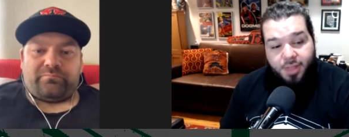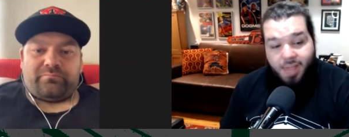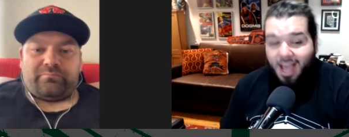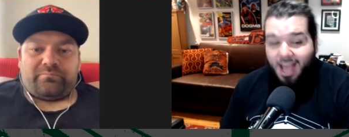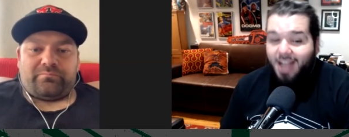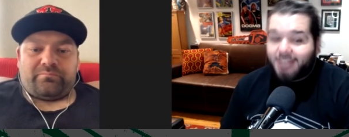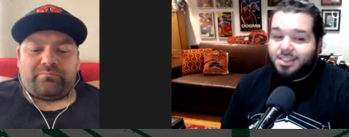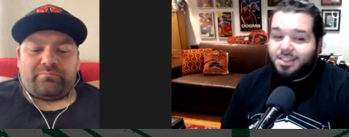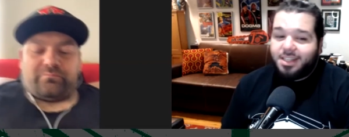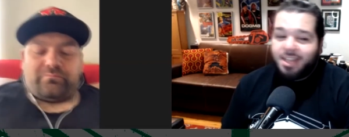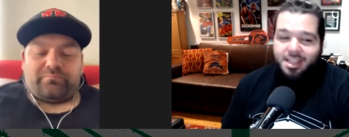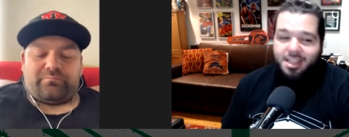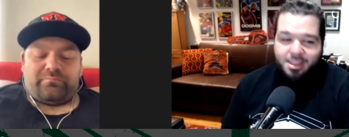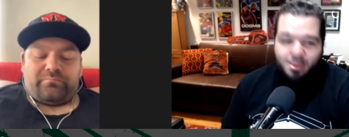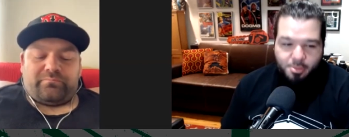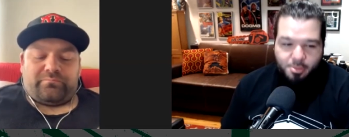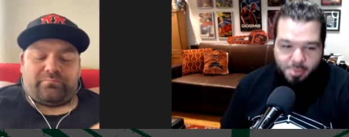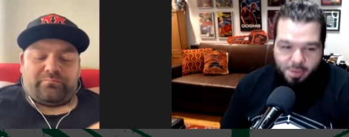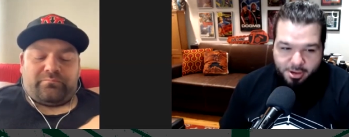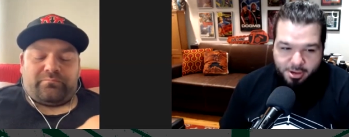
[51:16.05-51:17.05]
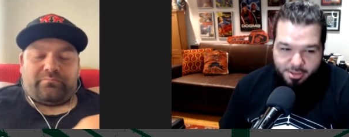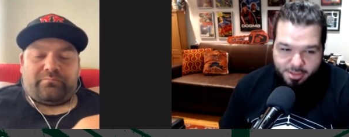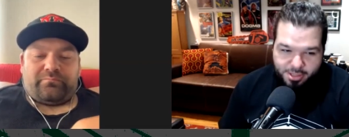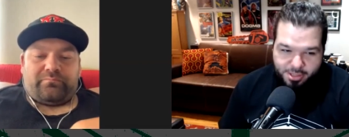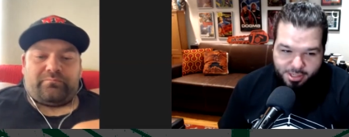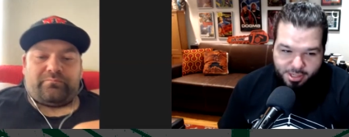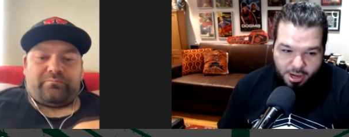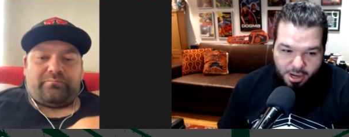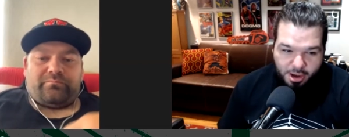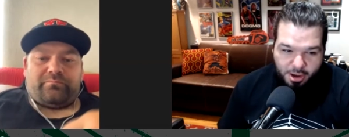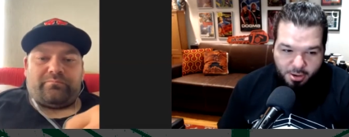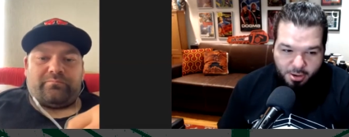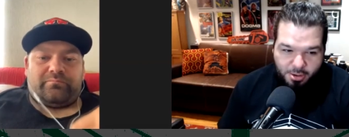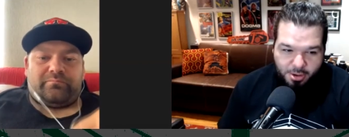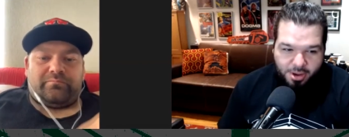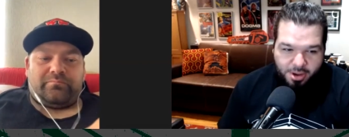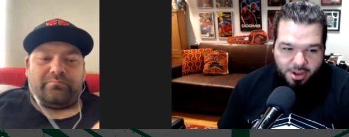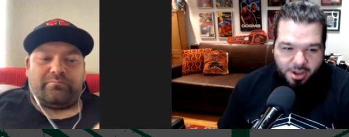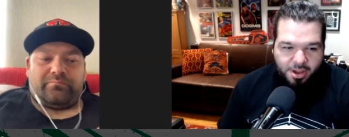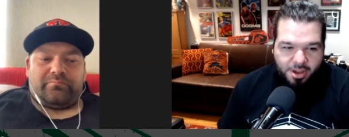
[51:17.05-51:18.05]
Speaker 1: They acted like they were bigger than the
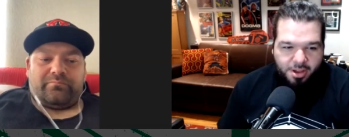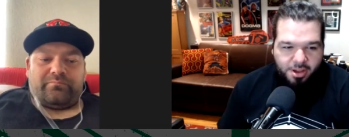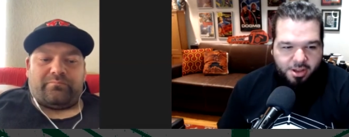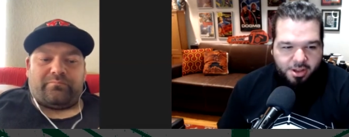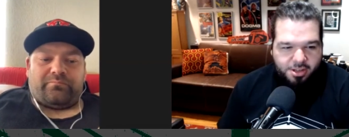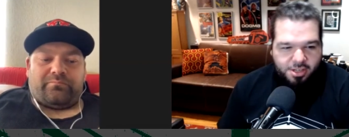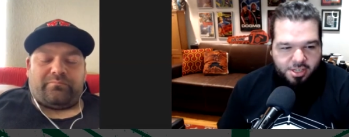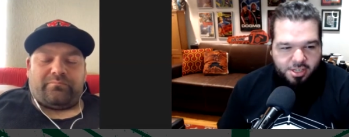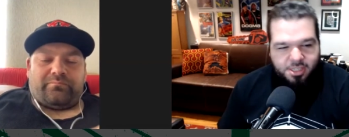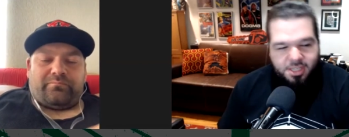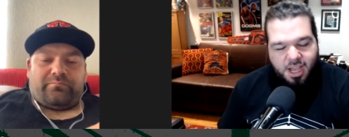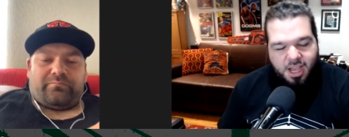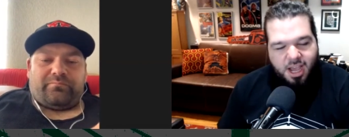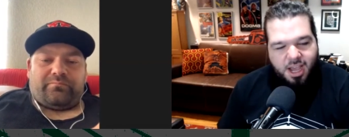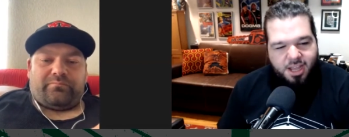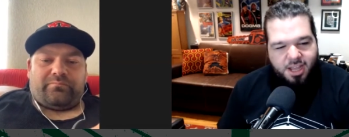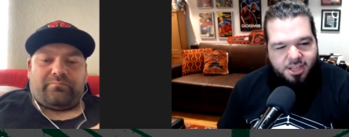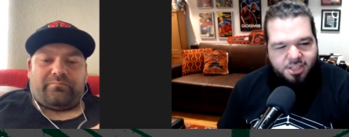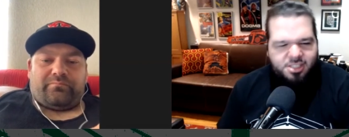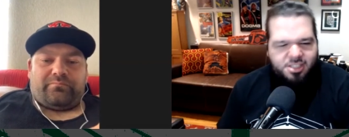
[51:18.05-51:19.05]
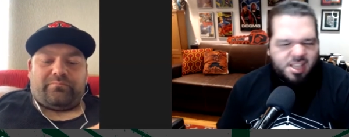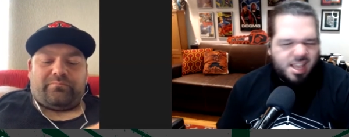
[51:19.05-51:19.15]
show. Just, uh, just